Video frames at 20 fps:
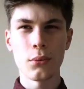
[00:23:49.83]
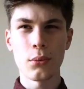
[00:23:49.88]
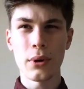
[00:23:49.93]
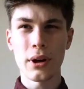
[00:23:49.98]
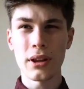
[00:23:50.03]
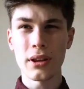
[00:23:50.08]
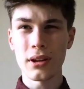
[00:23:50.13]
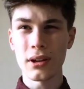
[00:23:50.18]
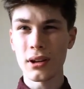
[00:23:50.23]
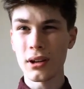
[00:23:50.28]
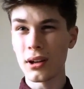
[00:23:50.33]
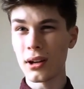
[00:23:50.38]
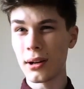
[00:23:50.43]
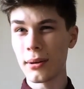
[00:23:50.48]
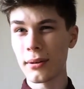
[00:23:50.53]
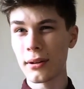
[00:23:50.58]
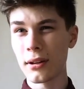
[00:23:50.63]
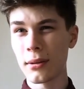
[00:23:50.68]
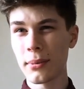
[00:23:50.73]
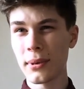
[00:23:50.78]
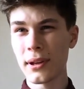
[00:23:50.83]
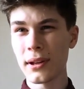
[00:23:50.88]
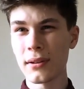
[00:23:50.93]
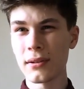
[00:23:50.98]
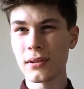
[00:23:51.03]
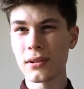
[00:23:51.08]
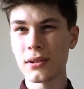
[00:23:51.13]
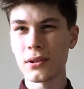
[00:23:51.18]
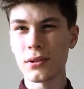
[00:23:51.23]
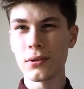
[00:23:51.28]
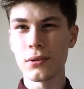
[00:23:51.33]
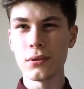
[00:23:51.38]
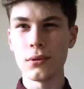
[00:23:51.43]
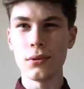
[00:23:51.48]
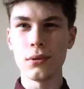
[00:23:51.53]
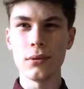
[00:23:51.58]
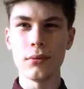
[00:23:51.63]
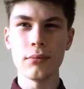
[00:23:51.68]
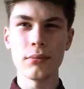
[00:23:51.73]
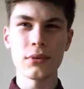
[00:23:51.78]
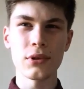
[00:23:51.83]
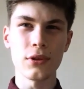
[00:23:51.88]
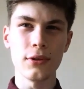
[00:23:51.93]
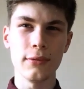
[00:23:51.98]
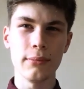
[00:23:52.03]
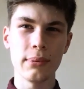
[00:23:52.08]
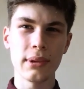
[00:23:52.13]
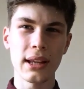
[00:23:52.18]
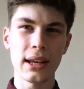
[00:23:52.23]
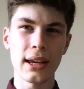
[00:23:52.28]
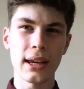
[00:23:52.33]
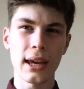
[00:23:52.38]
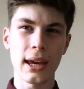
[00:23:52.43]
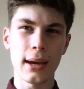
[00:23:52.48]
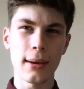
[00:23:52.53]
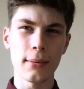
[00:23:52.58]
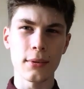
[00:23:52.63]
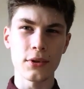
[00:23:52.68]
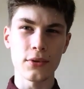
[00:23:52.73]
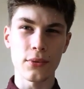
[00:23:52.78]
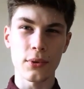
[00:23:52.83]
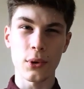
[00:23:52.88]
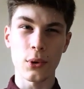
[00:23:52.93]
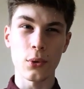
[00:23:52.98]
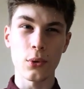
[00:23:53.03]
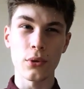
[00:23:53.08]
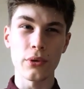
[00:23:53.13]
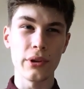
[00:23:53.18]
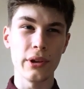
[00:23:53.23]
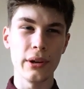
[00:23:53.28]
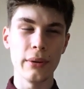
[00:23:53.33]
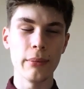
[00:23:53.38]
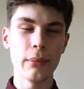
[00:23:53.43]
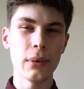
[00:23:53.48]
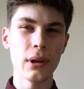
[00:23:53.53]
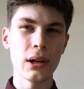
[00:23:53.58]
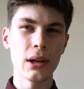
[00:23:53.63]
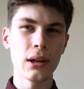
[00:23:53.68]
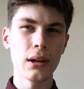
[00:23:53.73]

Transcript: whether I'm going to be able to sort of play games, record them,